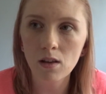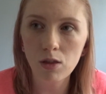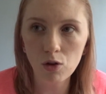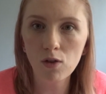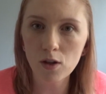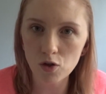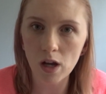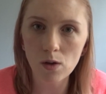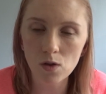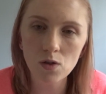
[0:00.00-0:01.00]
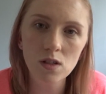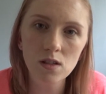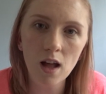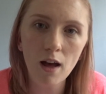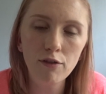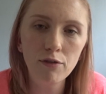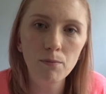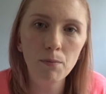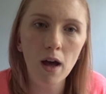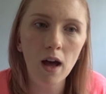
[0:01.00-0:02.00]
through their trousers and stuff,
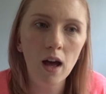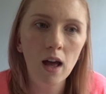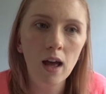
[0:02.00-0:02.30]
but